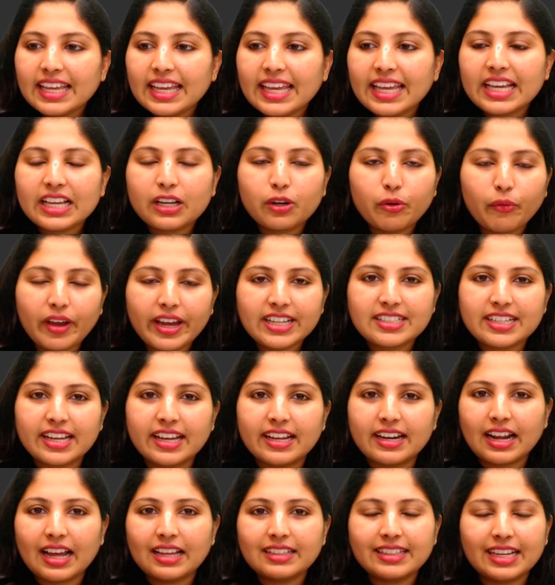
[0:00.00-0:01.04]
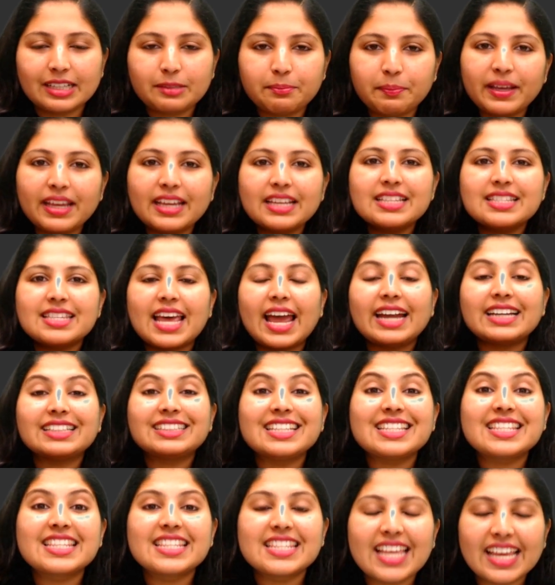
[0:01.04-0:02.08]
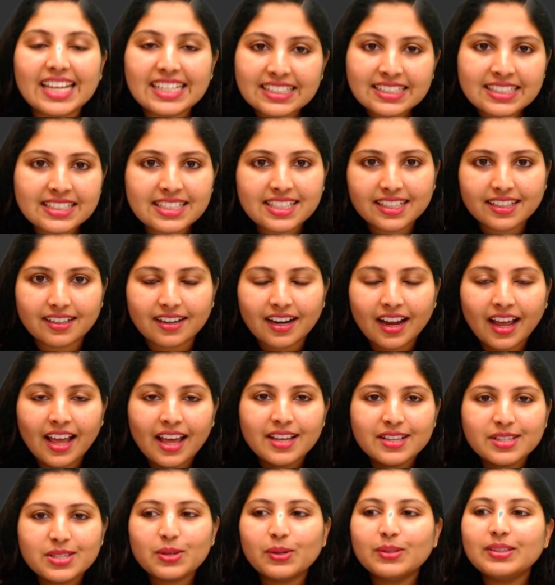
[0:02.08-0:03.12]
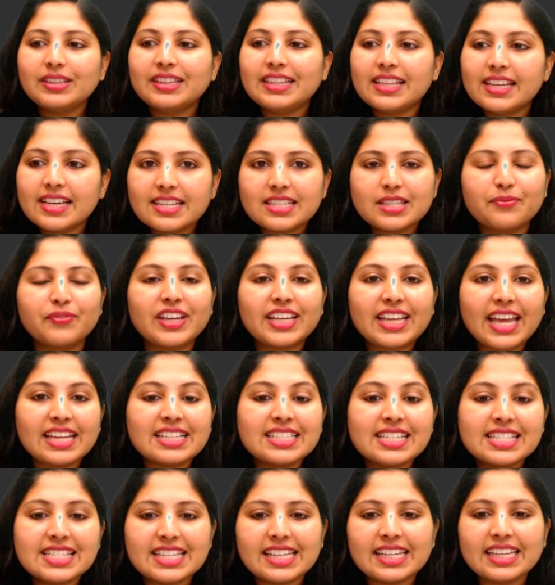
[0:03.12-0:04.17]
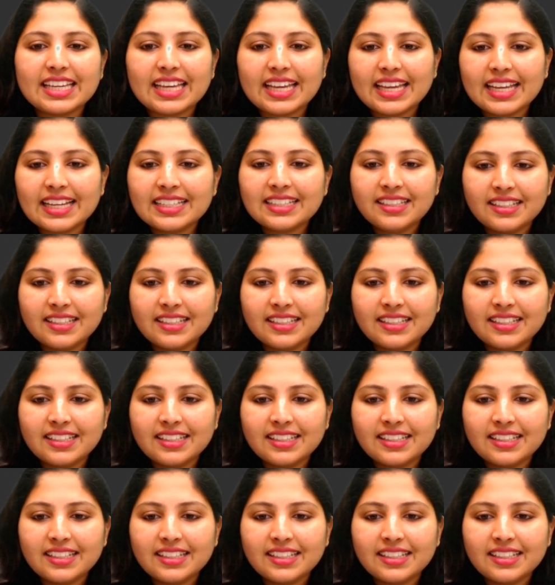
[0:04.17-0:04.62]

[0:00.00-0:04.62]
equator. That means at the center. So this we can see in